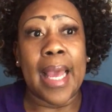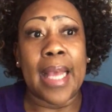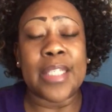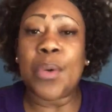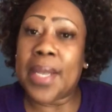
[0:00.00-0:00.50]

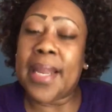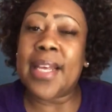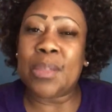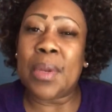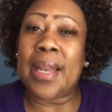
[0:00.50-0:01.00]
So it
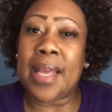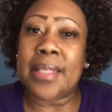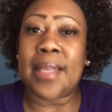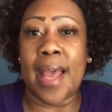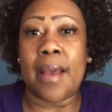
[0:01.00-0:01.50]
is what it
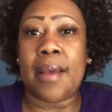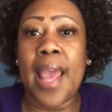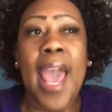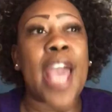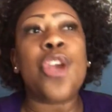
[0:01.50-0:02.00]
is now.
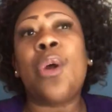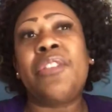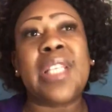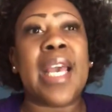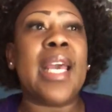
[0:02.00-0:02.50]
And you don't
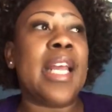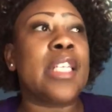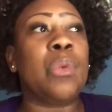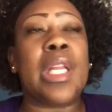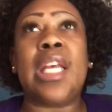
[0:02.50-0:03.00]
have to say it
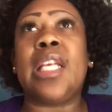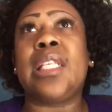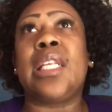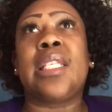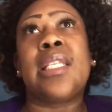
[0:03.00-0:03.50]
is what it
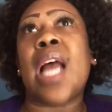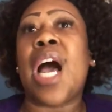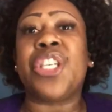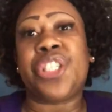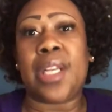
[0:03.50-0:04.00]
is in this
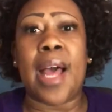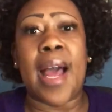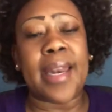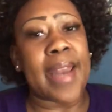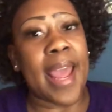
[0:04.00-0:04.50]

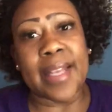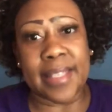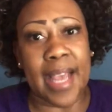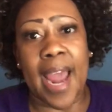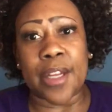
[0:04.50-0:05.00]
nonchalant,
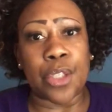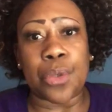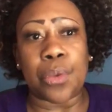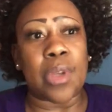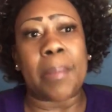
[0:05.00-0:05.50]
nasty
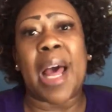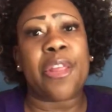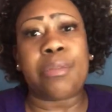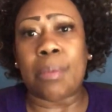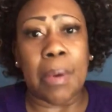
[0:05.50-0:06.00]
attitude. So I'm
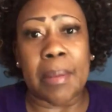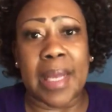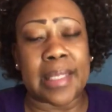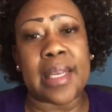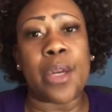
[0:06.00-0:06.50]
not throwing
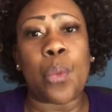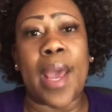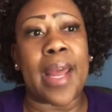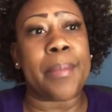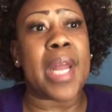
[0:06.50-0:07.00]
my son
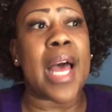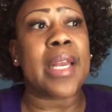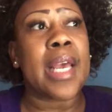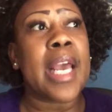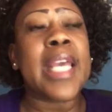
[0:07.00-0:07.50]
away. I'm
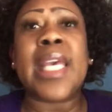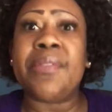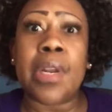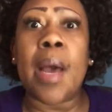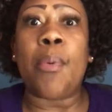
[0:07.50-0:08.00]
not
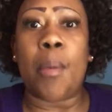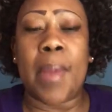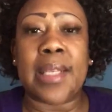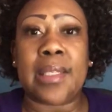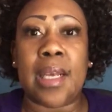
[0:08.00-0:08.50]
giving up on
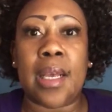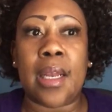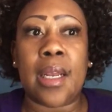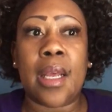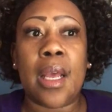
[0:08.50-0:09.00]
my son.